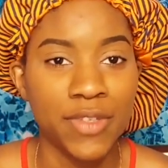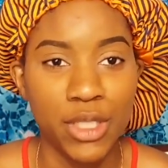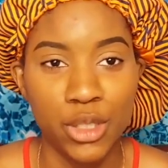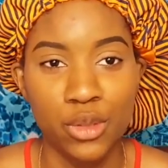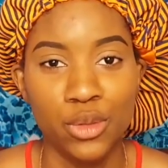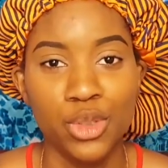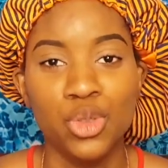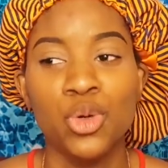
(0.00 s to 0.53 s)

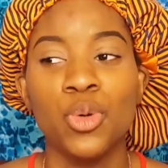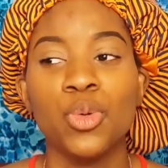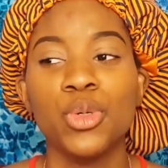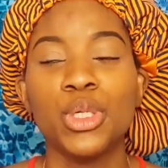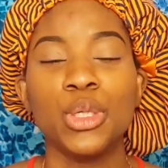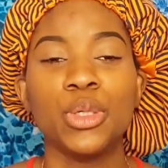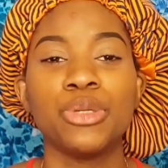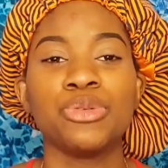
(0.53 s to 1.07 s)
video, you
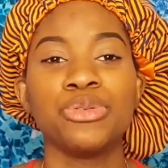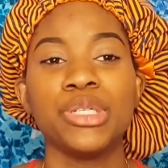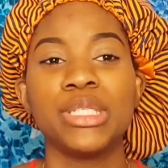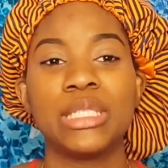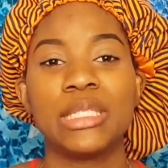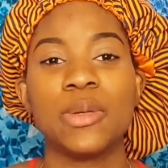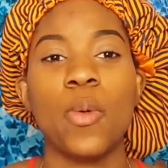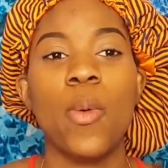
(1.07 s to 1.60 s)
would know the
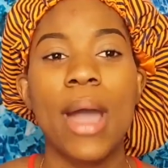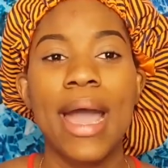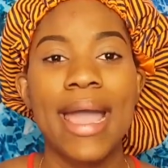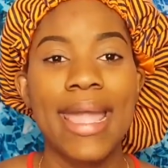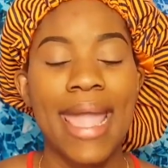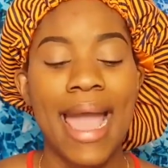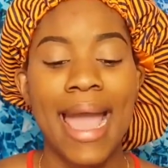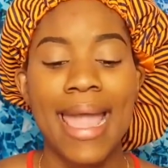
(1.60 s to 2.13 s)
reason
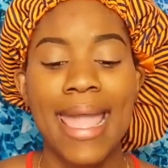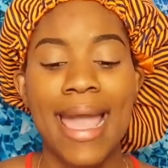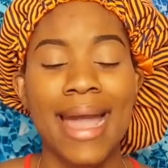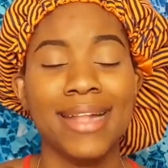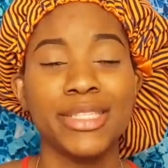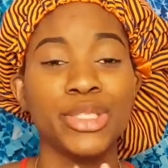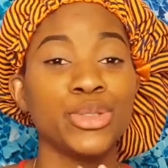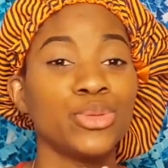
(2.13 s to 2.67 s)
why I
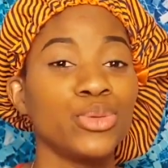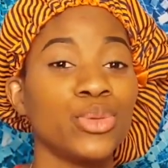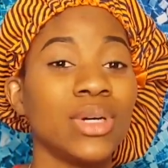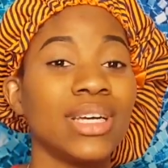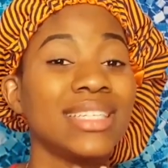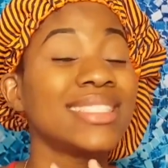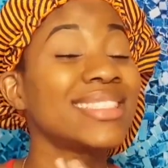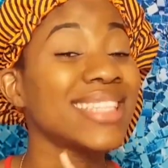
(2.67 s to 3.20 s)
had to
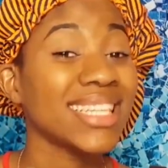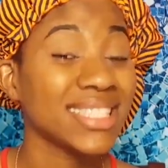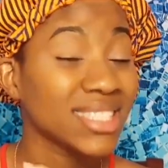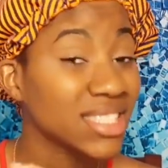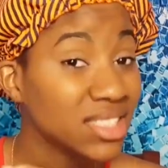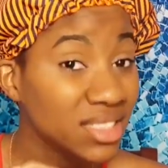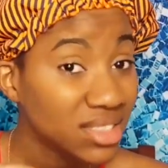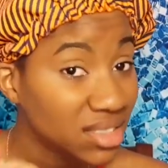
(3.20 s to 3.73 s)

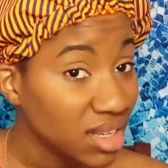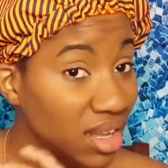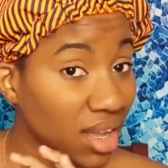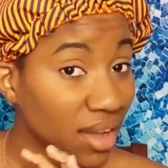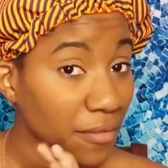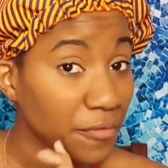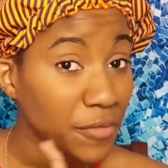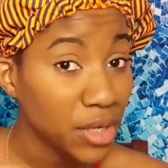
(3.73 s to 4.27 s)
settle
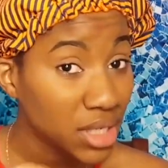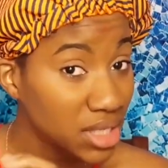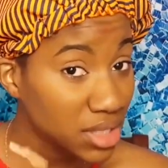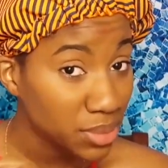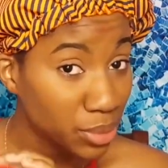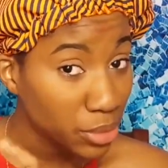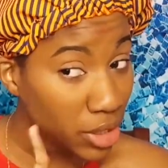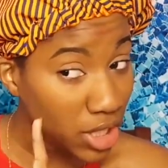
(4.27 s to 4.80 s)
for
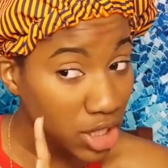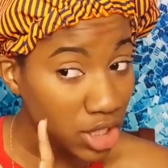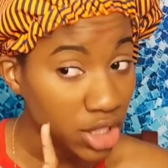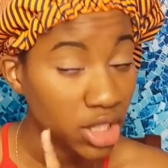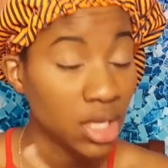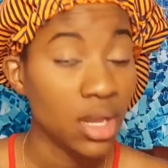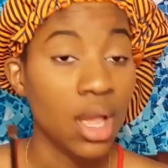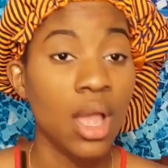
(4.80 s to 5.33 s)
this
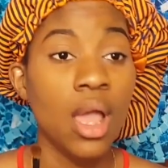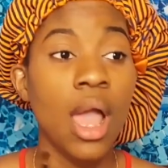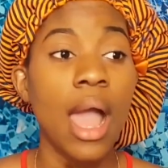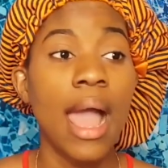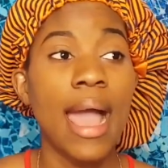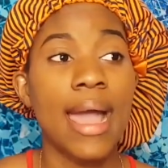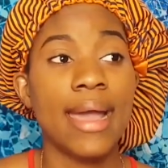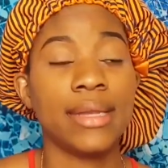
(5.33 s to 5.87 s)
brush,
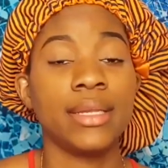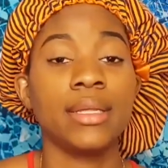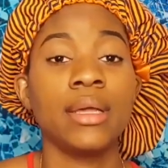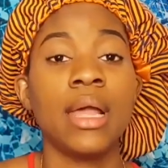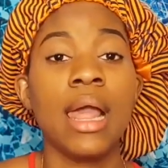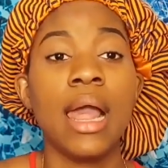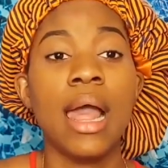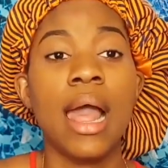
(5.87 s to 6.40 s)

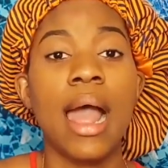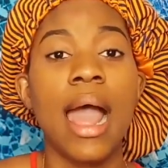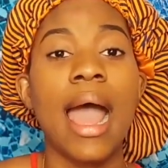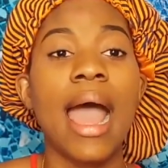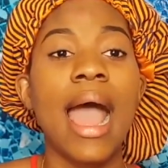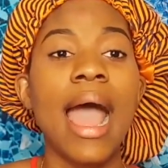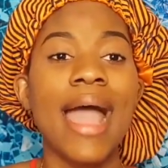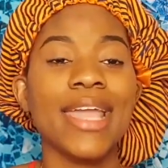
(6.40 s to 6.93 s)
and
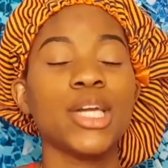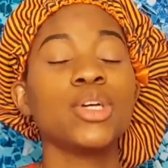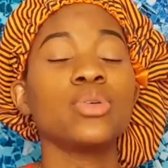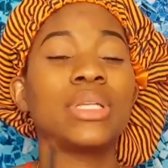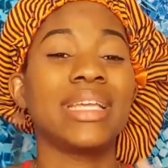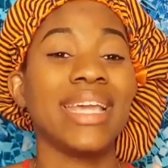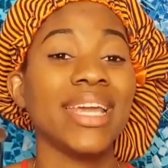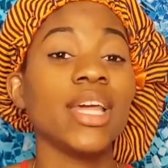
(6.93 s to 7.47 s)
I
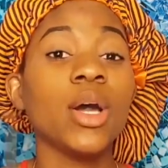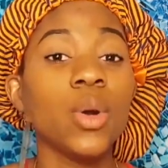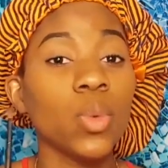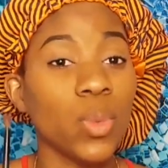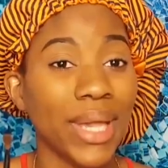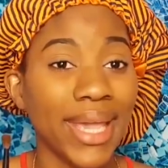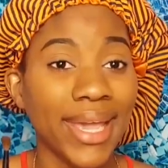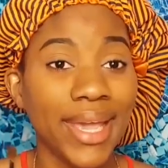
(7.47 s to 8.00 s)
could get
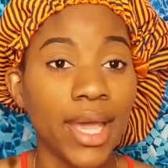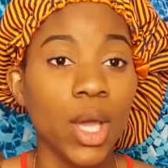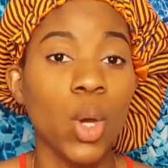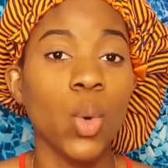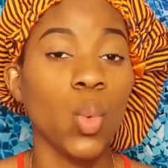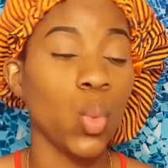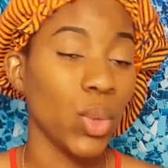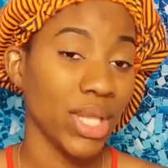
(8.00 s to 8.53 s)
away
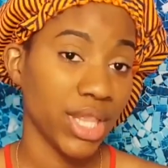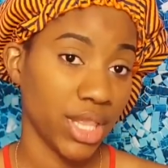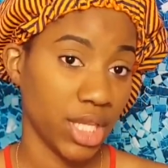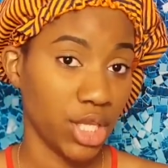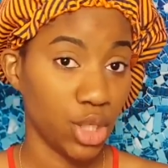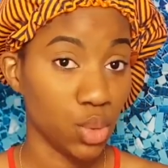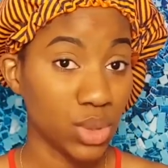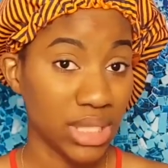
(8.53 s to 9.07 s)
with
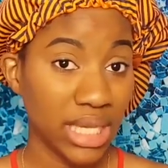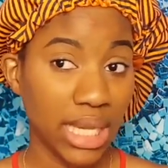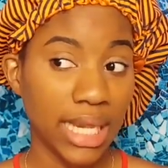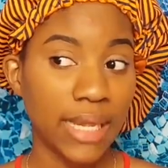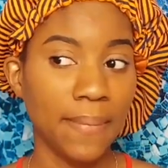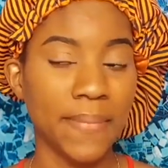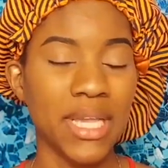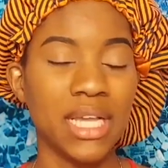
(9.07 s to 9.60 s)
using
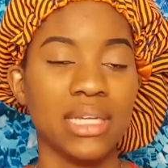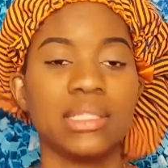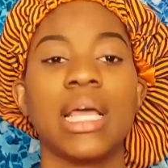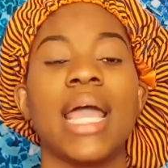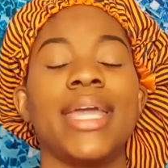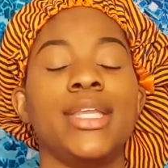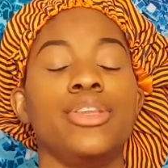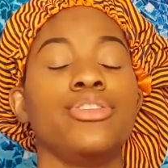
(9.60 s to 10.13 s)
it because
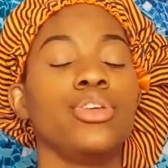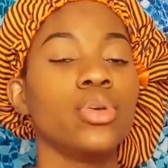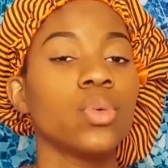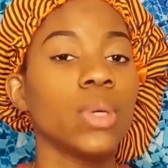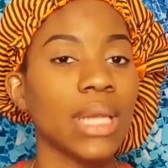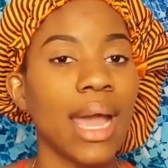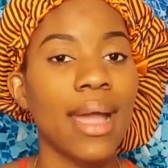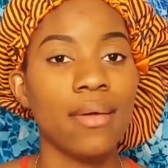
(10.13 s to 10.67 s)
I knew
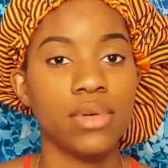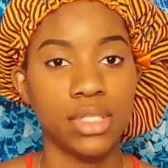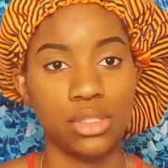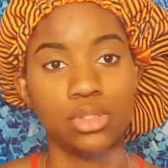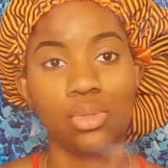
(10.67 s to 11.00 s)
what I was